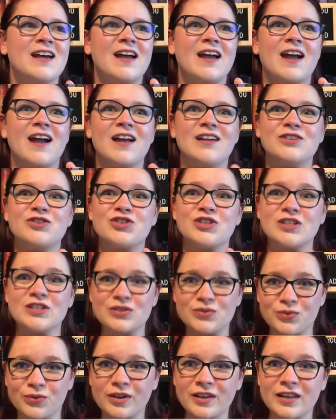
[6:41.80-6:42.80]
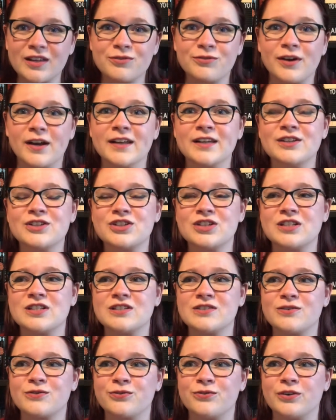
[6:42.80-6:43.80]
and she's really funny.
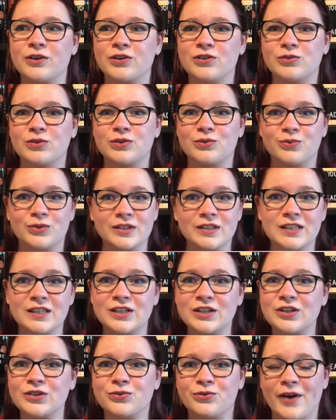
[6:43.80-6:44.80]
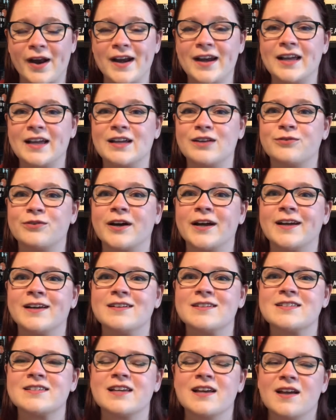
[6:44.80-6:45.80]
She's filled with really good writing
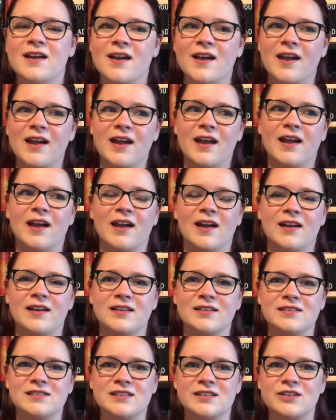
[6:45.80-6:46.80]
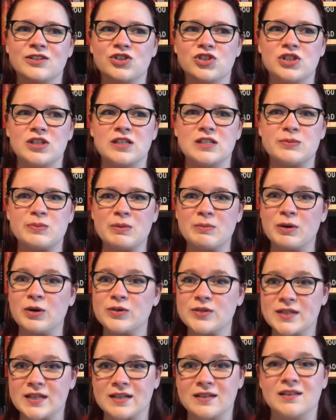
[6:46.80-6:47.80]
advice and she's been
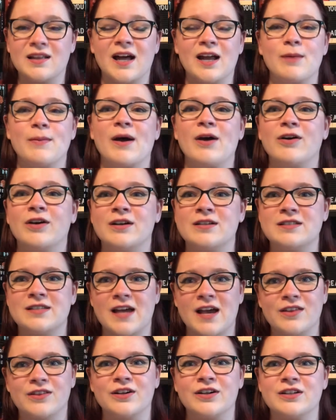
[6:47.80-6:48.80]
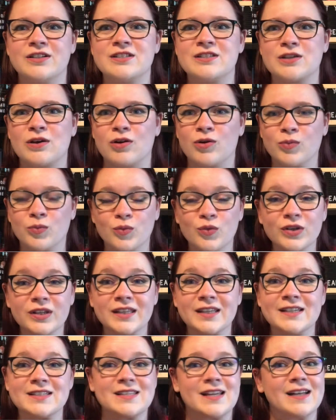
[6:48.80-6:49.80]
posting a lot about Untethered, so I'm
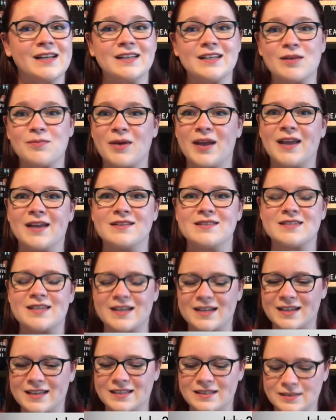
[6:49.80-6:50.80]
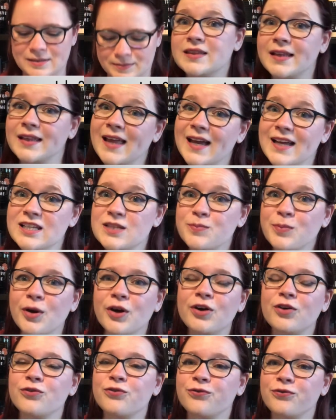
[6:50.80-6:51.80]
really excited to get my hands on it. The last
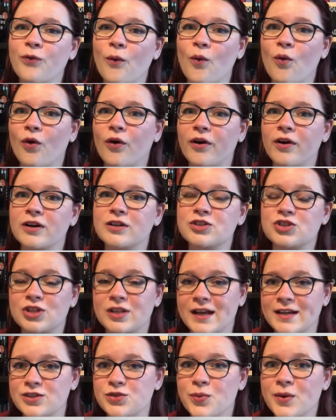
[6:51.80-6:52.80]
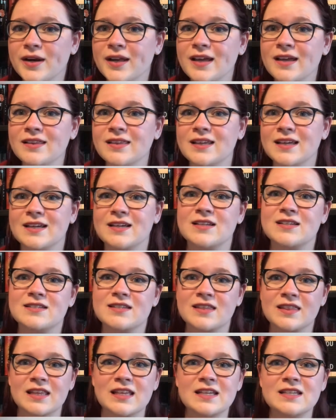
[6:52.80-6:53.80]
book for July 20th
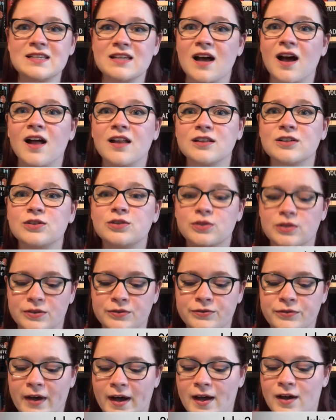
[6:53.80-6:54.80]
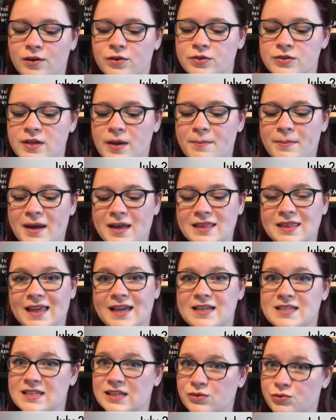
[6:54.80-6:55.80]
is These Hollow Vows by
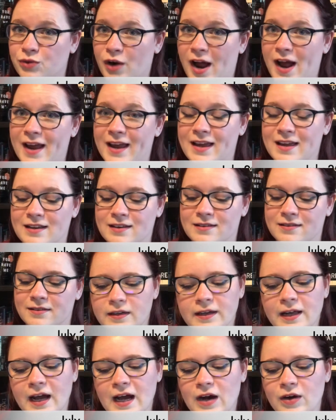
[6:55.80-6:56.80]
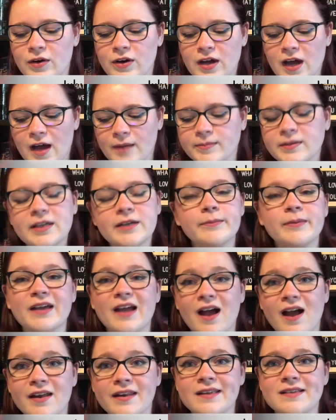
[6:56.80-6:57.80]
Lexi Ryan. Now, I'm gonna be
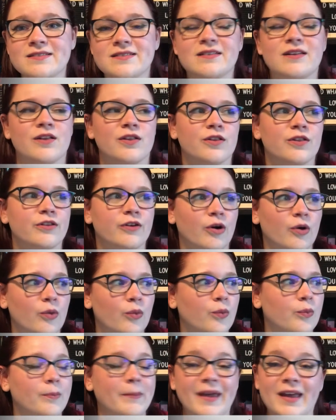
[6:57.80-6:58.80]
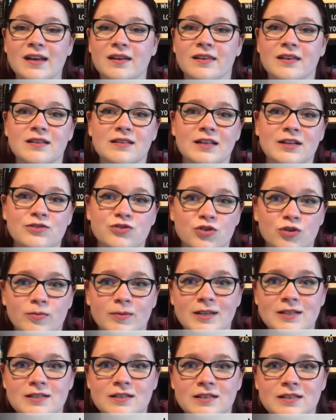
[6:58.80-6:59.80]
honest, the main thing that drew
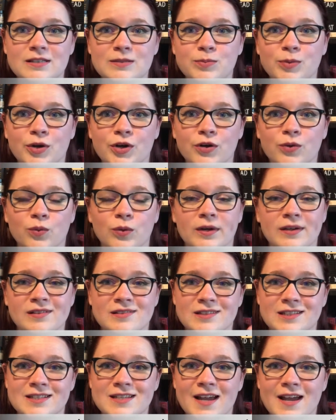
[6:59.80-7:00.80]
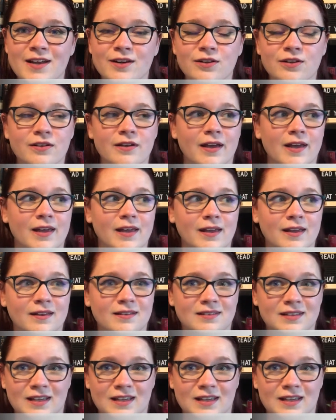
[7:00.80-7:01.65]
me to this book was the title and the